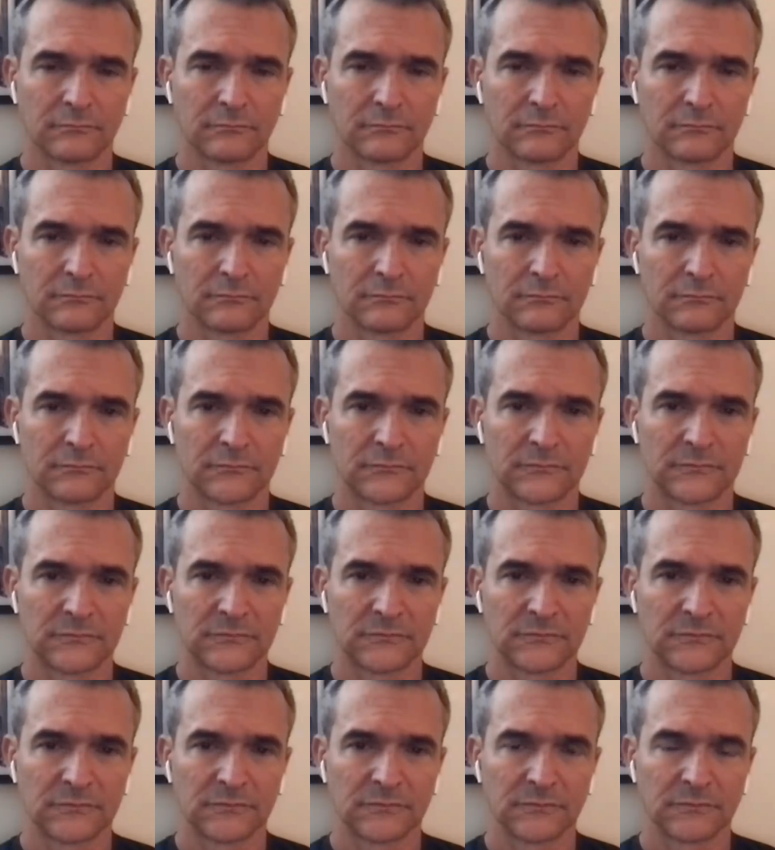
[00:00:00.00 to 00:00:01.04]

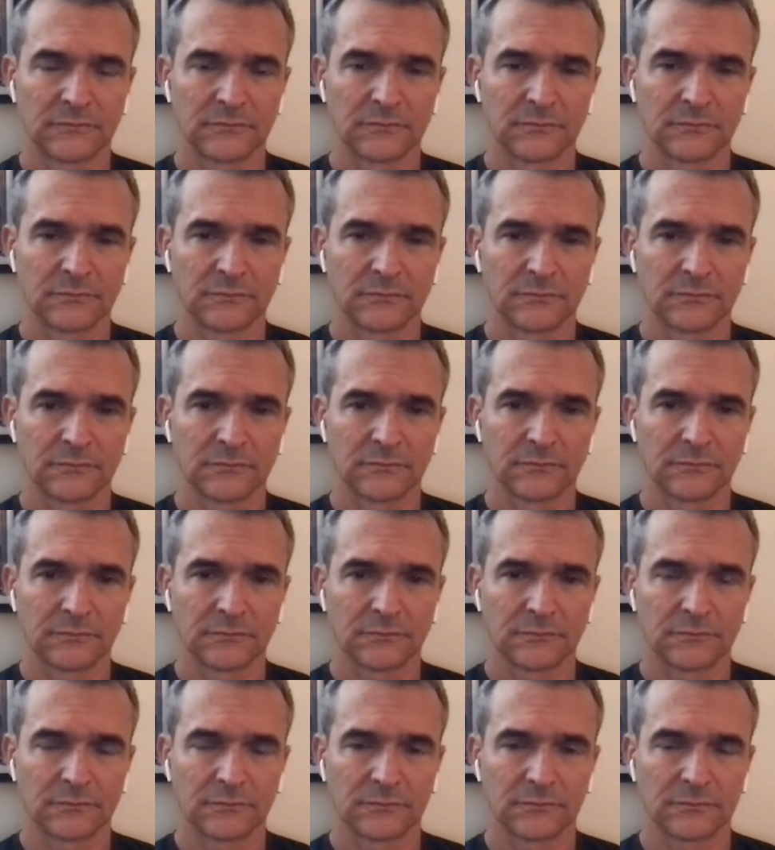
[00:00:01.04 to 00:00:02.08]

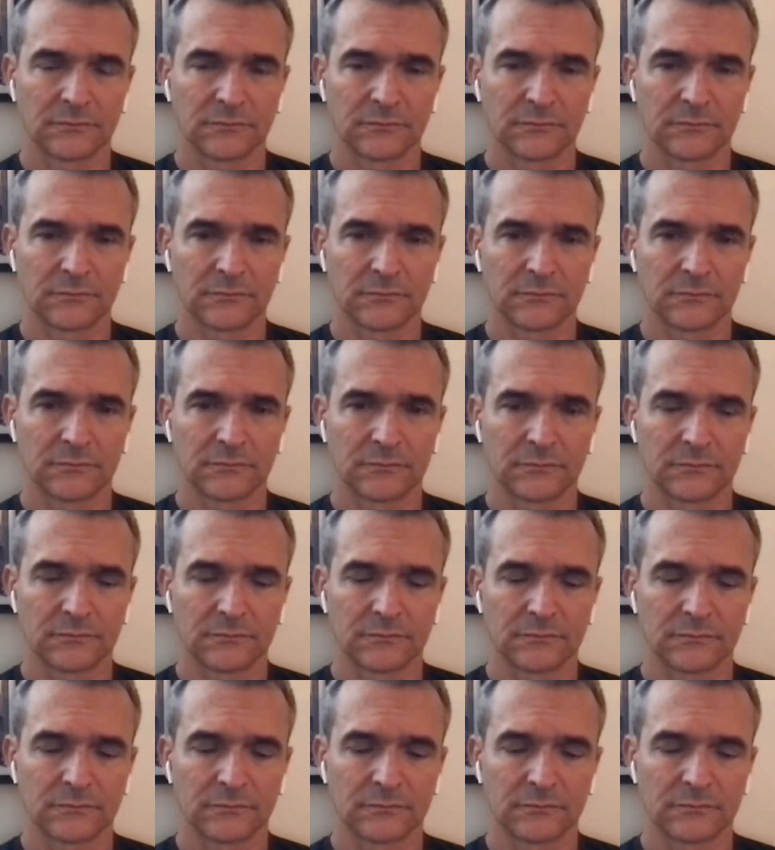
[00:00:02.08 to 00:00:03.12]

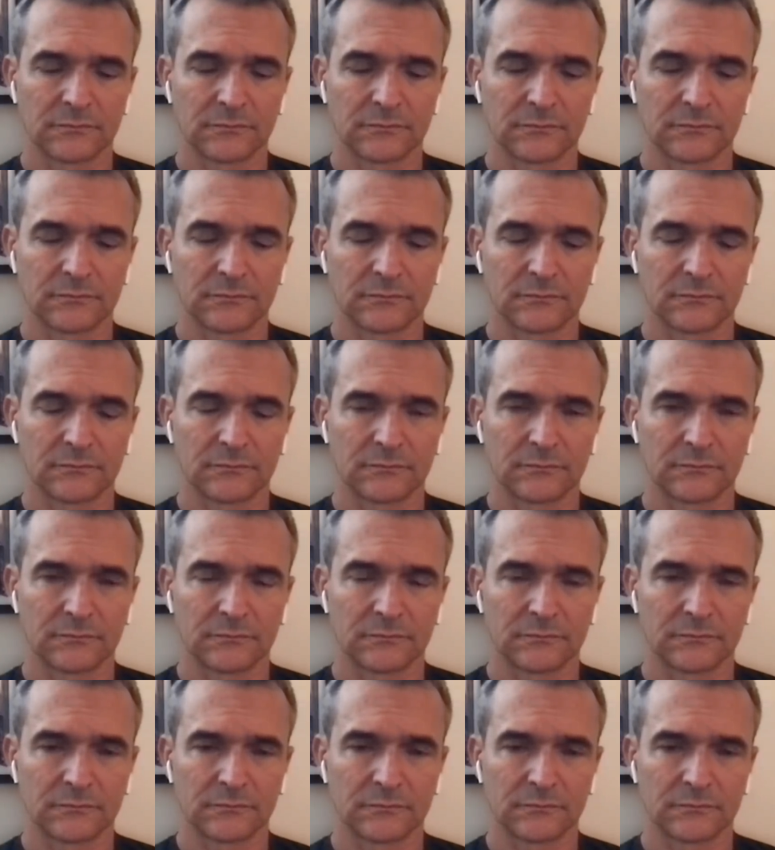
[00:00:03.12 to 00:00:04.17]

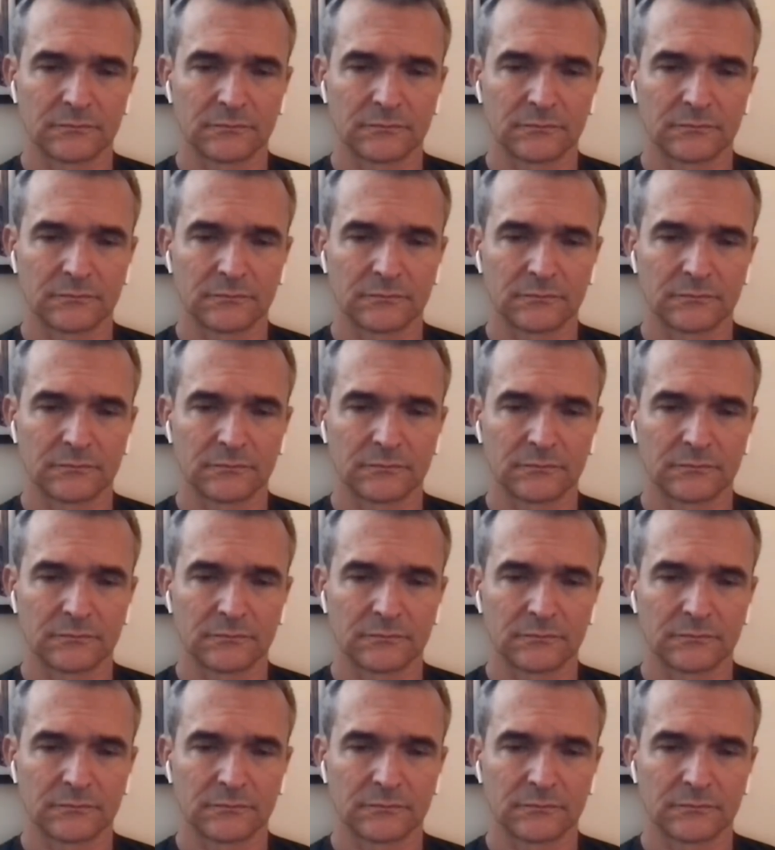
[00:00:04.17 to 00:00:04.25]
No words are spoken by the person on screen.